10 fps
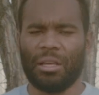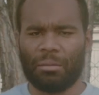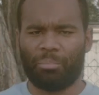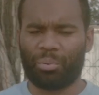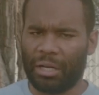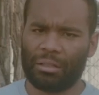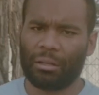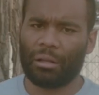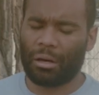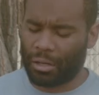and break
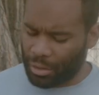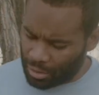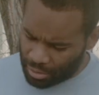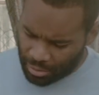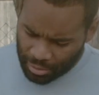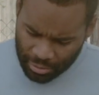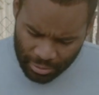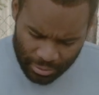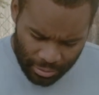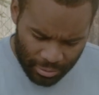the law
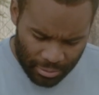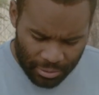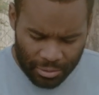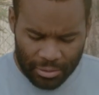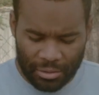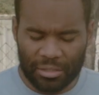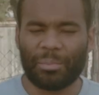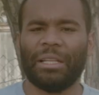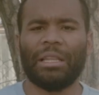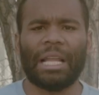
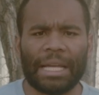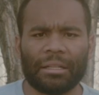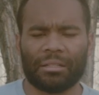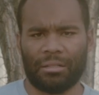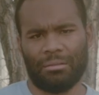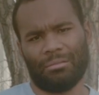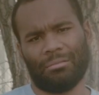to be liked.